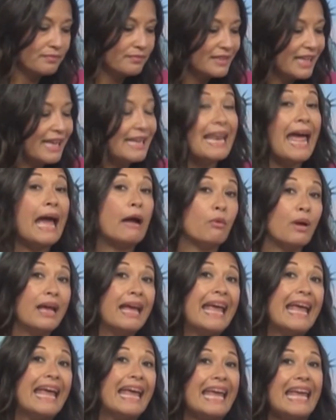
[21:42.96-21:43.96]
Now,
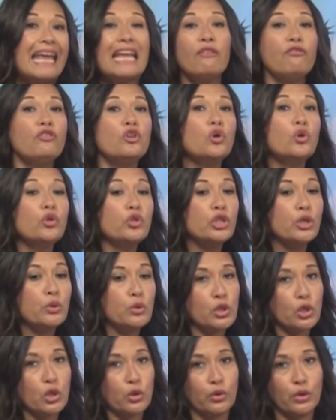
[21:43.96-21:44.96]
if you're new
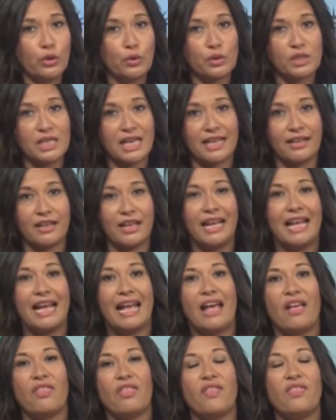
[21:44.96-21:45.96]
to cruising,
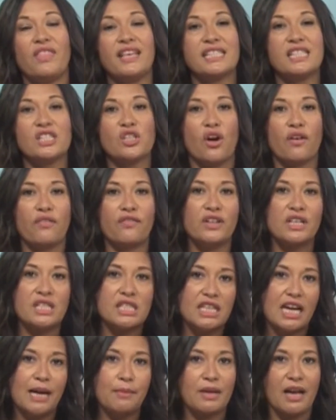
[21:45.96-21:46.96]
then this is our
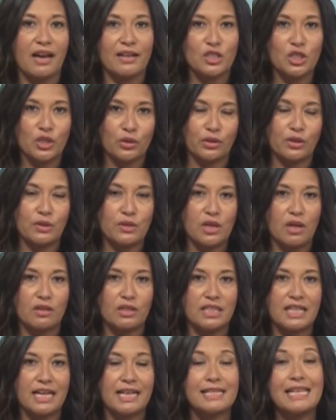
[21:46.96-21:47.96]
first time guide to cruise
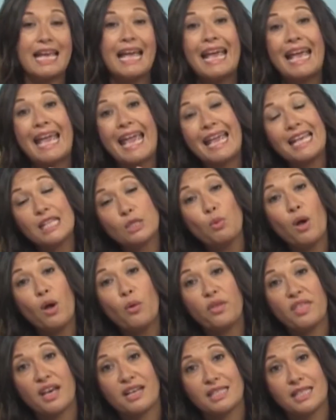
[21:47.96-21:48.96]
holidays. It's well
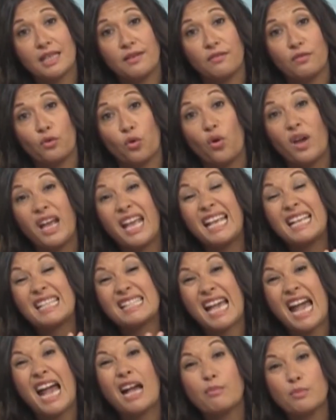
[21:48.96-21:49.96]
worth asking for.
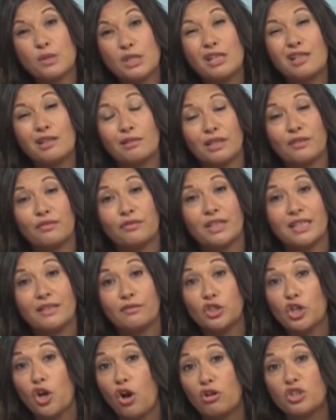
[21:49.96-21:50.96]
It's absolutely free of
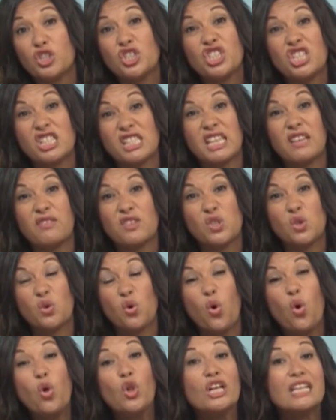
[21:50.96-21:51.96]
charge. Just give us a
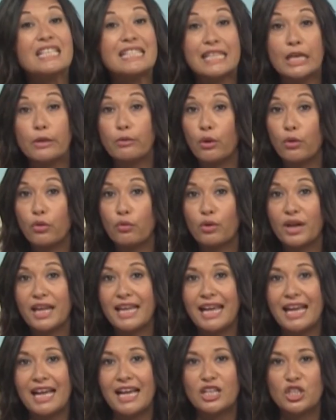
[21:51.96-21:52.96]
call,
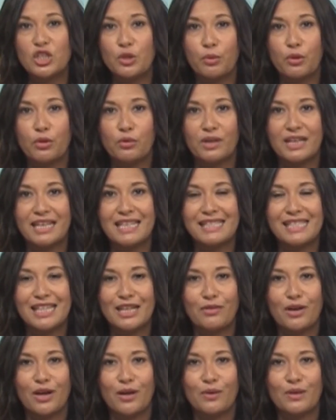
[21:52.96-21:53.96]

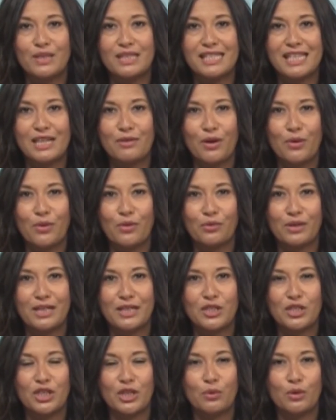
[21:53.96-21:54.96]

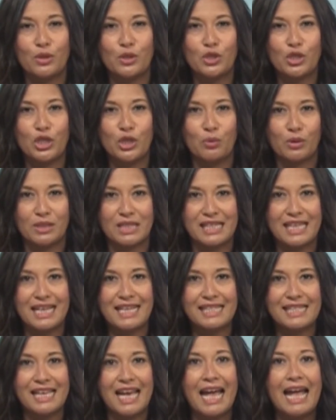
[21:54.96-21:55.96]

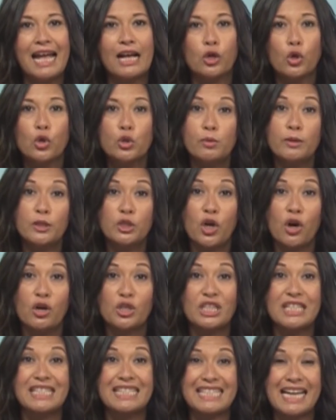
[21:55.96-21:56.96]
03330032 Calls we
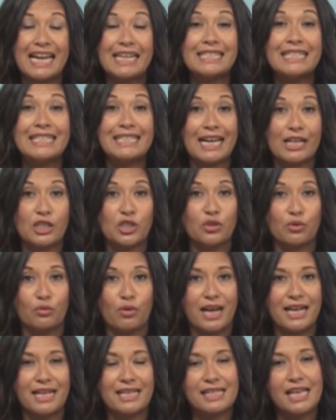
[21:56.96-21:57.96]
charge at standard national
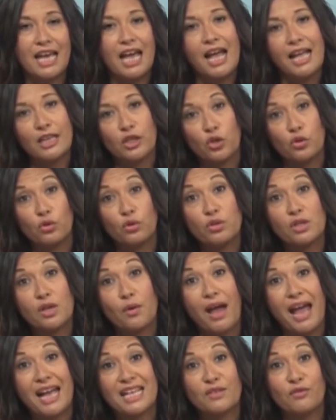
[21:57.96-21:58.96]
rates. You can also
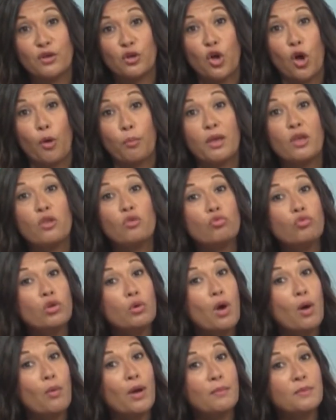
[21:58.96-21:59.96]
ask for a copy
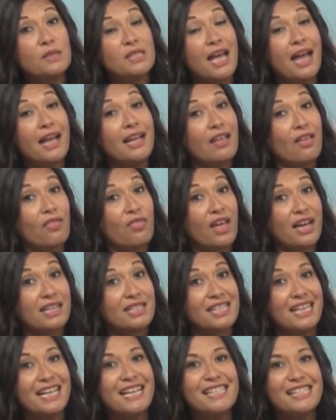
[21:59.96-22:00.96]
through our website, and that is